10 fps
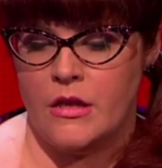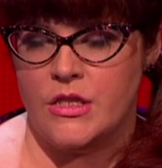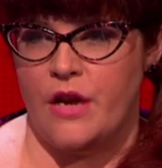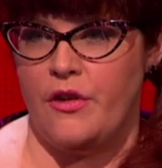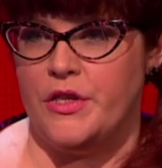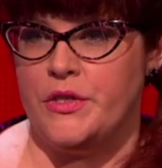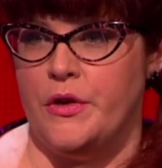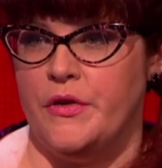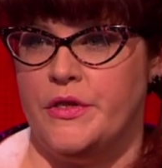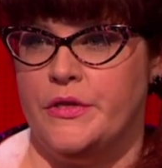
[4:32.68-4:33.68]

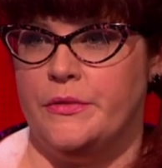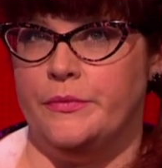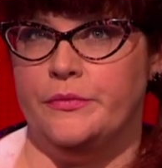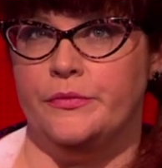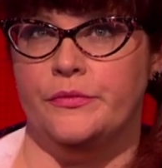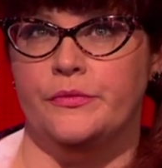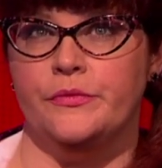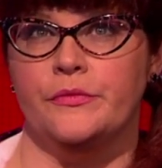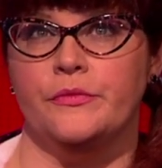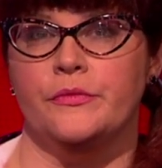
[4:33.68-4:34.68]
Tyrannosaurus. Stop the clock. That
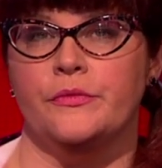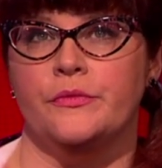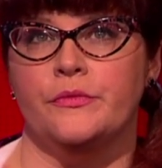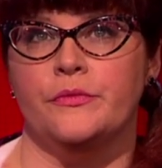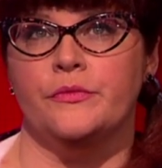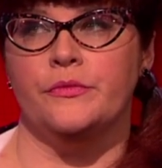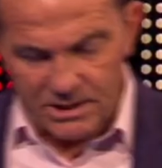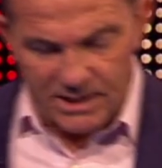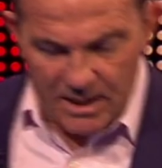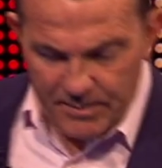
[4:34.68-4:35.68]
is wrong.
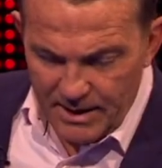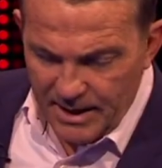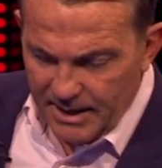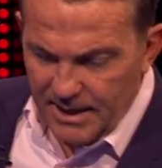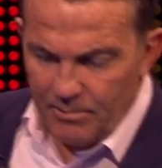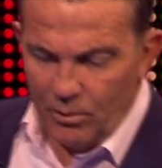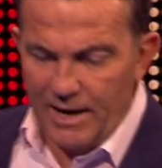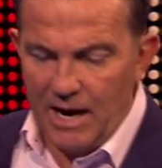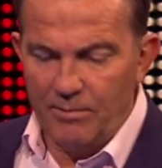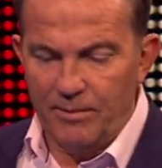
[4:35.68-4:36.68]
Kasabian had a #1
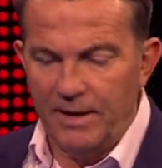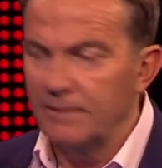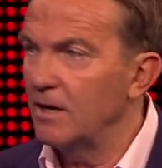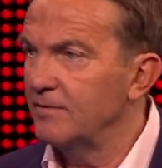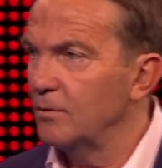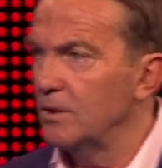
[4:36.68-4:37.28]
album named after